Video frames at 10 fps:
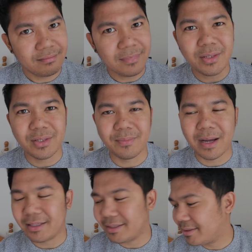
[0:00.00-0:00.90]
Not too
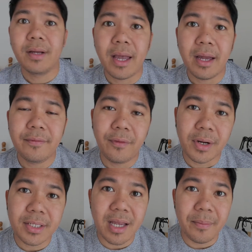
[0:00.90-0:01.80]
bad. And
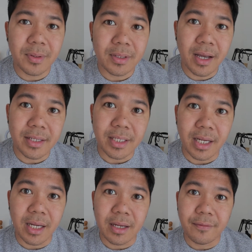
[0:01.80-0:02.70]
for example, guys,
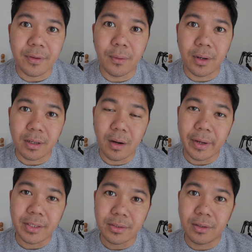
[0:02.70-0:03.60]
if you are
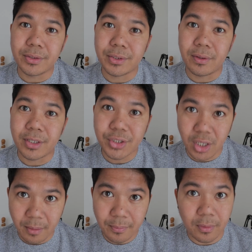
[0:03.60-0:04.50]
going to go to a
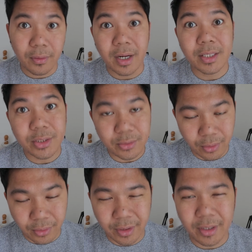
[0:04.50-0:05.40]
shop or a
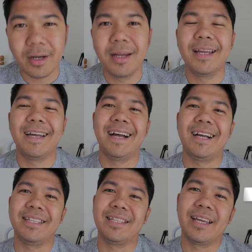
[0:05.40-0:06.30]
store
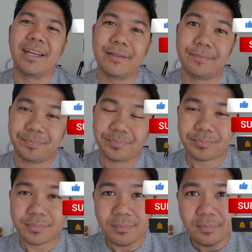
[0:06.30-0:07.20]
and then
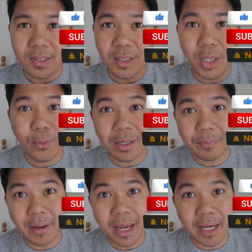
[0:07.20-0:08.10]
you will
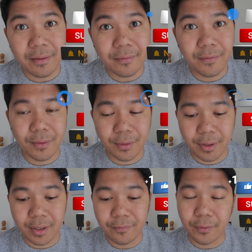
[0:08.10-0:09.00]
pay
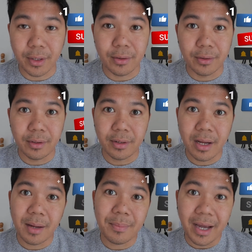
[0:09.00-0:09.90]
for your
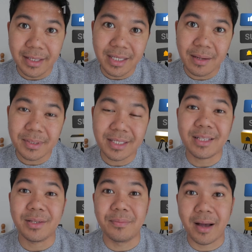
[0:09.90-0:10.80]
items
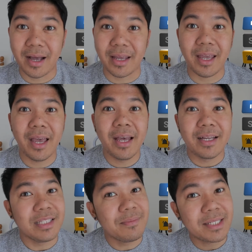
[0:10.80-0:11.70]
that you buy,
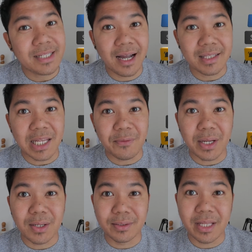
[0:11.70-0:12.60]
diba sa atin
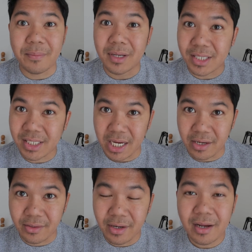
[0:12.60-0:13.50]
we call them
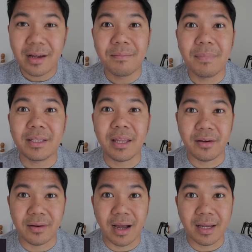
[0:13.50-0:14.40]
cashier, but
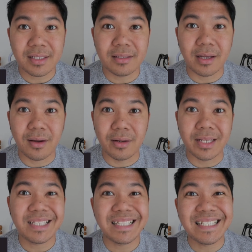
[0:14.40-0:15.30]
here, guys, they call
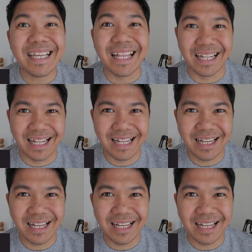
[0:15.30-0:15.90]
it till.